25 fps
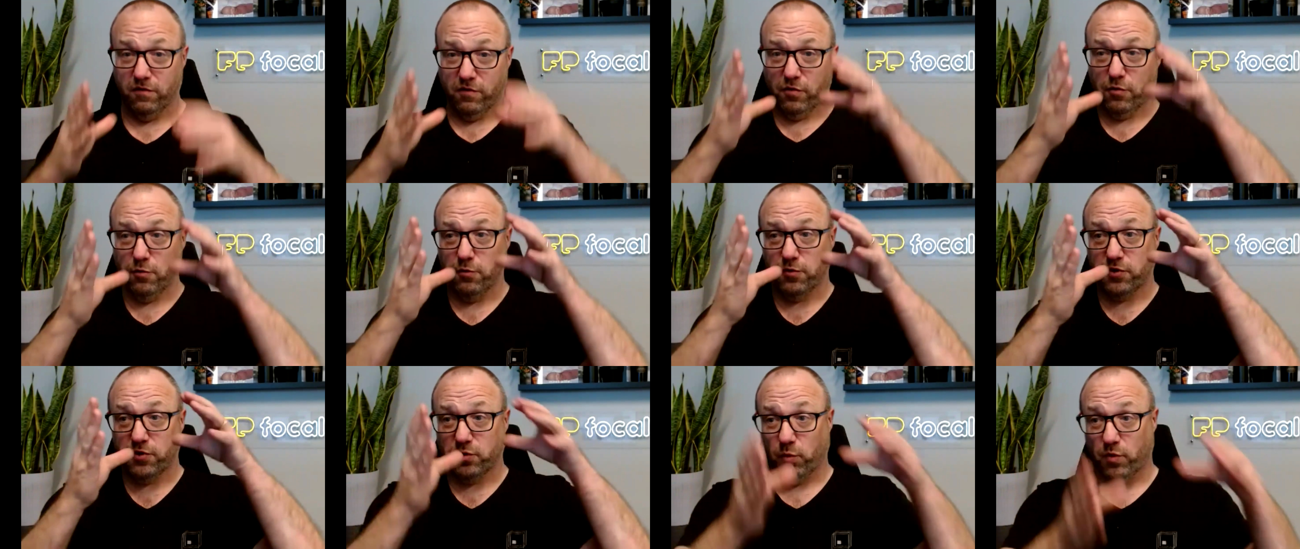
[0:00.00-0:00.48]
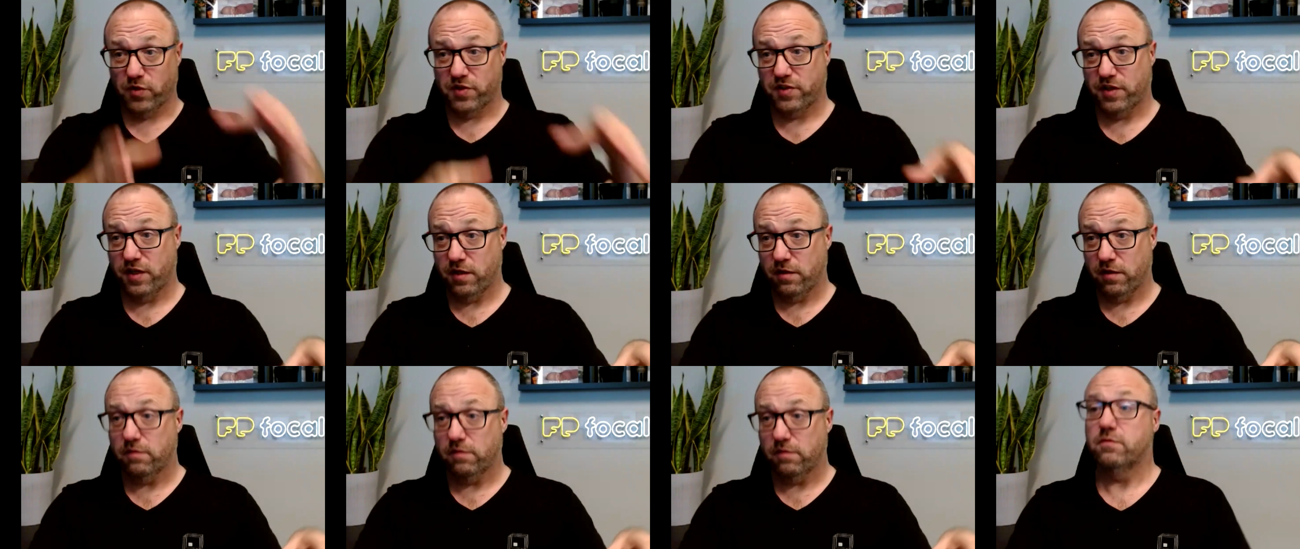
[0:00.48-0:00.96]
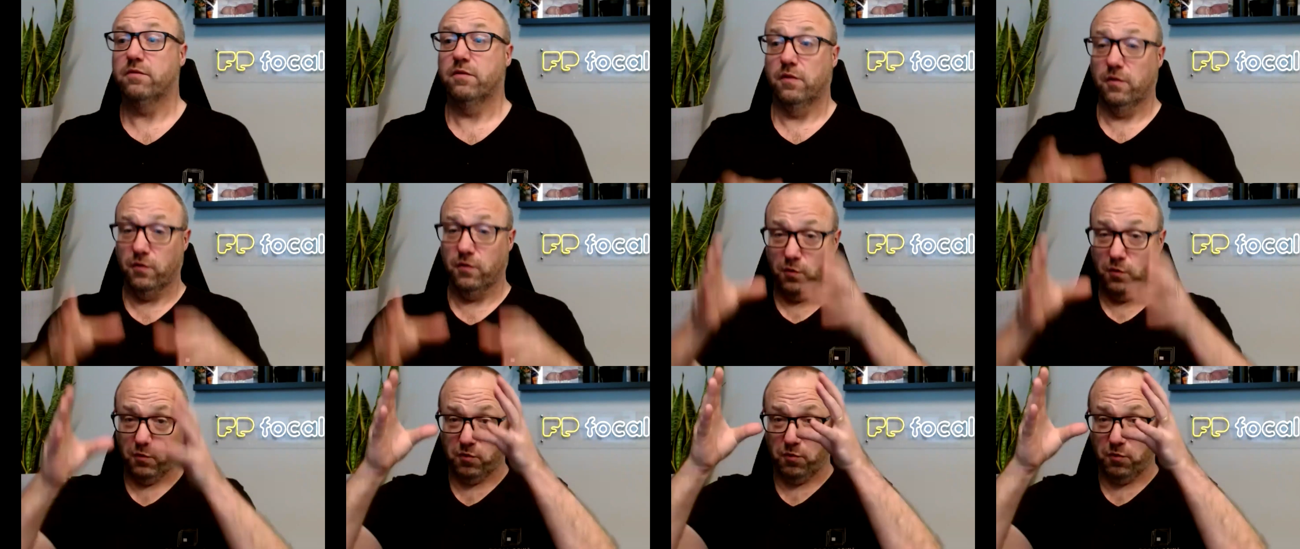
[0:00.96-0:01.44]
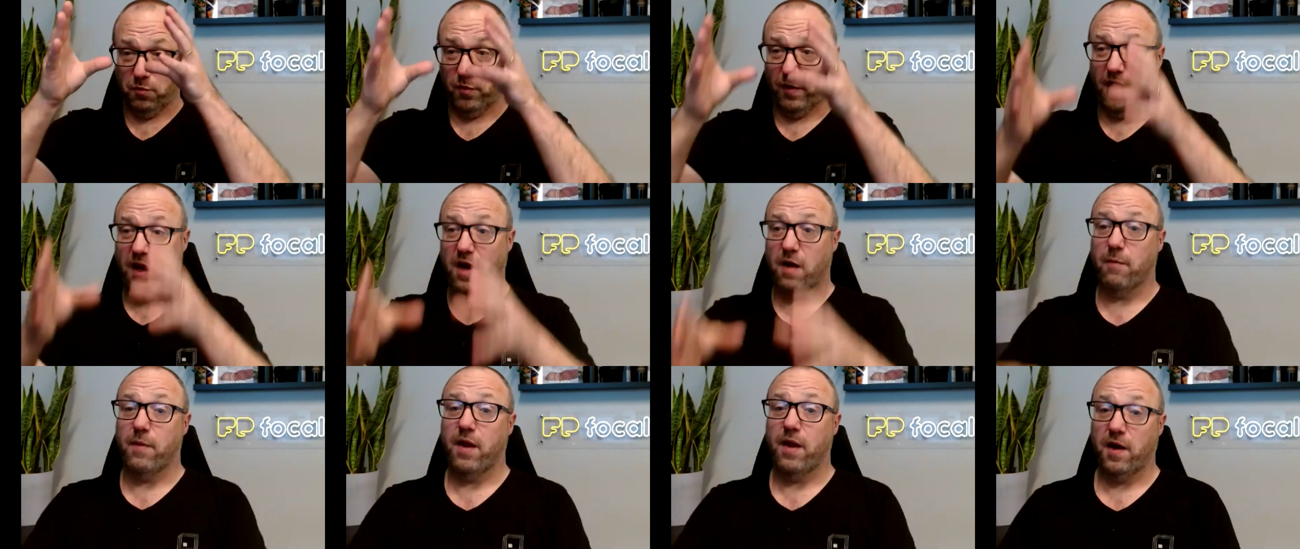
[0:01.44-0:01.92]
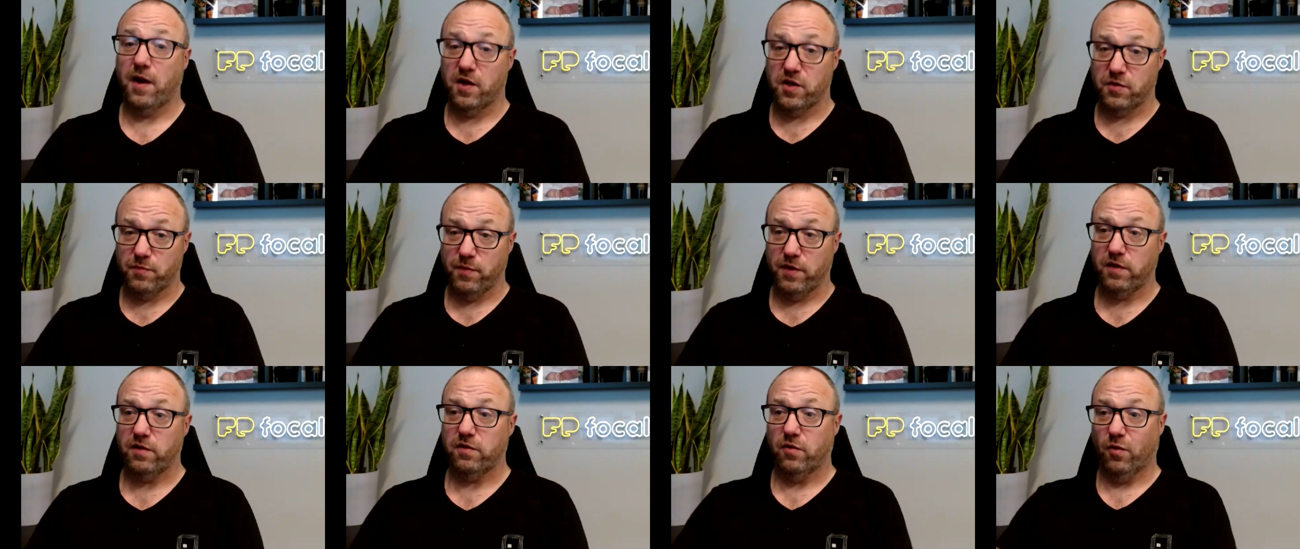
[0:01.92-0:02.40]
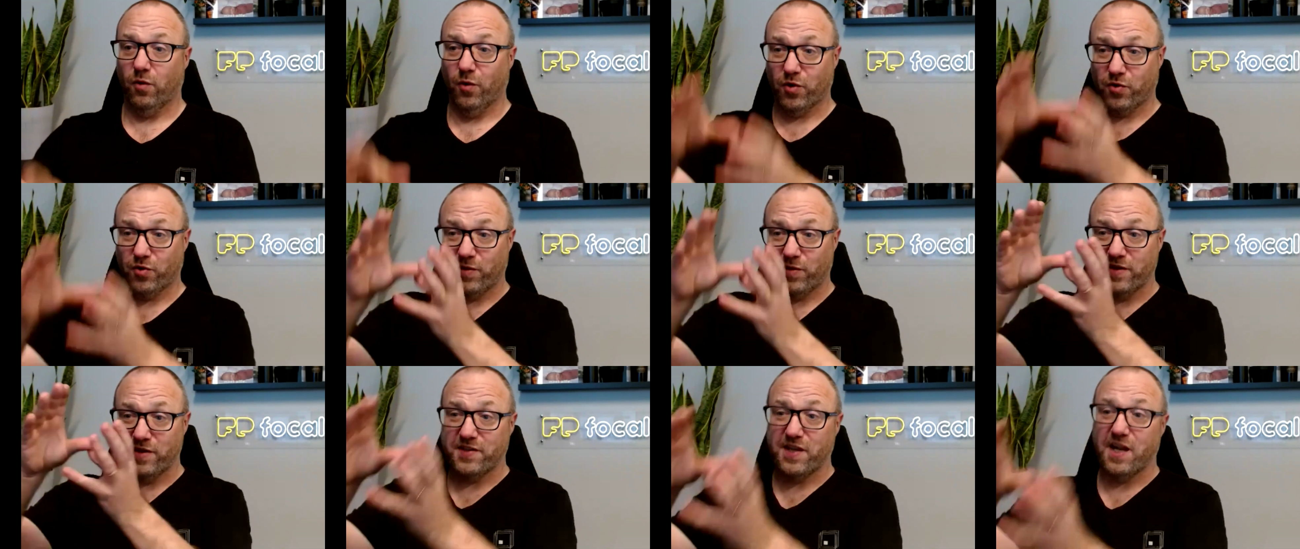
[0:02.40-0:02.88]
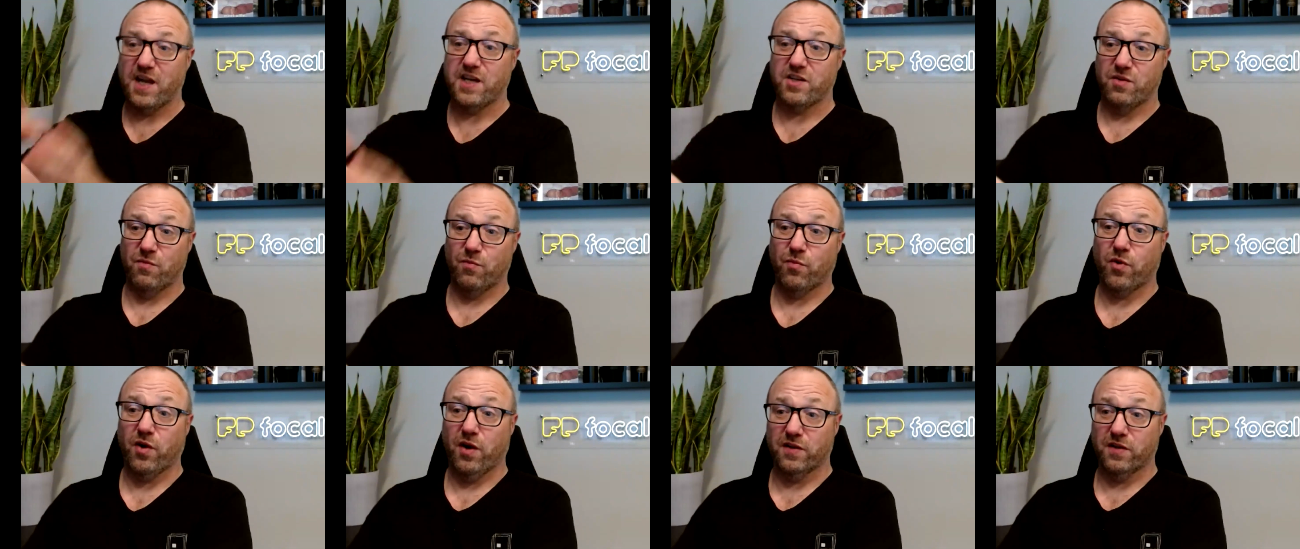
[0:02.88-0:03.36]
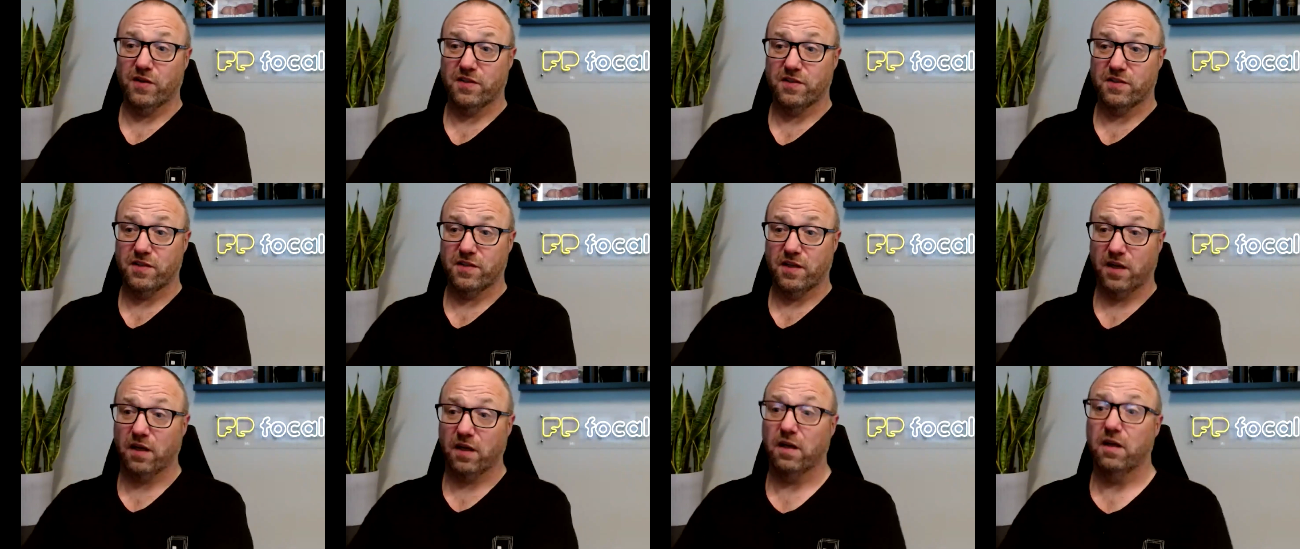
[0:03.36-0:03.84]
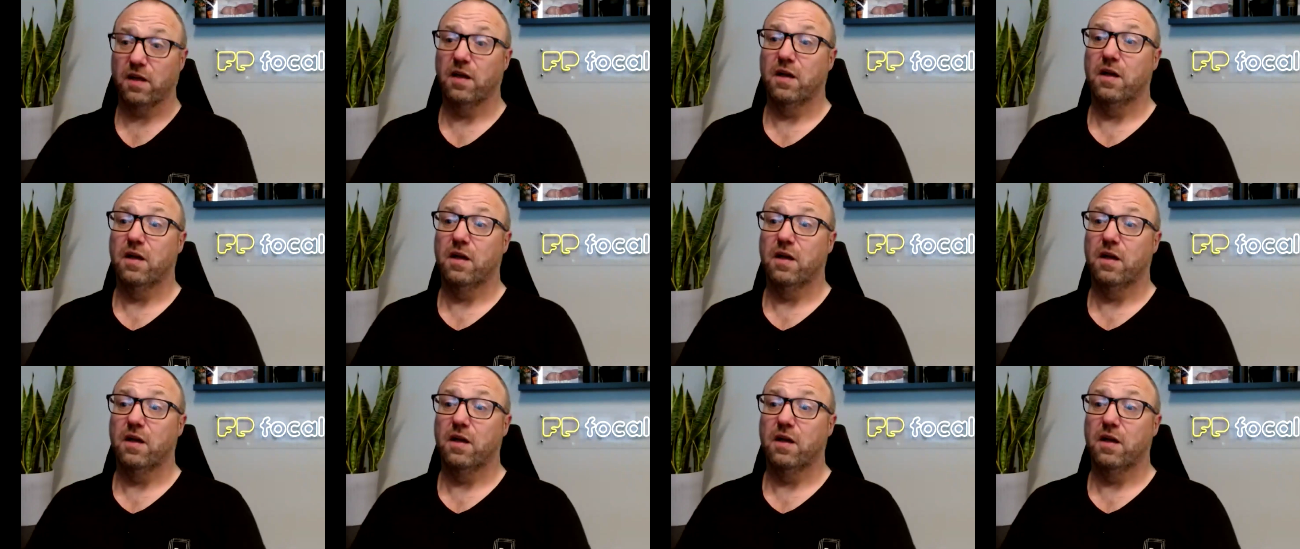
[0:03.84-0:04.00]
through sourcing, through supplier management, or transaction processing.